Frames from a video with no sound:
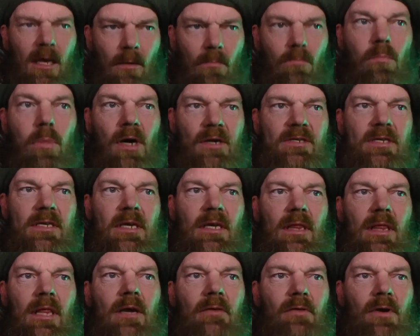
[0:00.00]
but
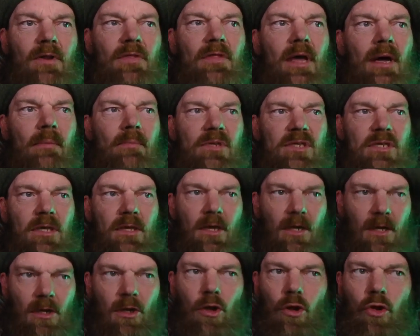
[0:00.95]
delivered them to
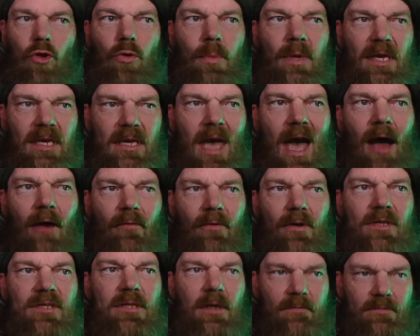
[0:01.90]
the gloomy
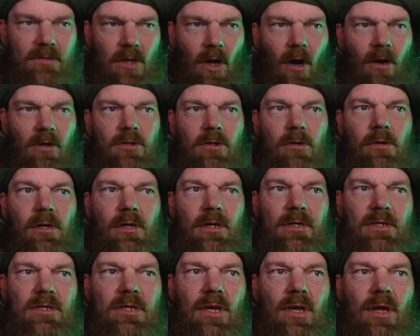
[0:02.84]
caverns of
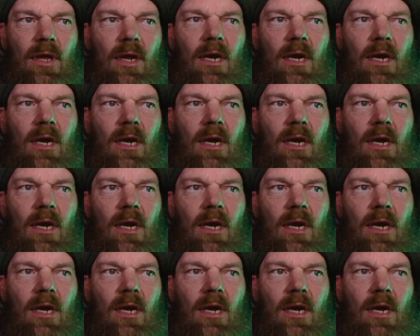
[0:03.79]
Tartarus,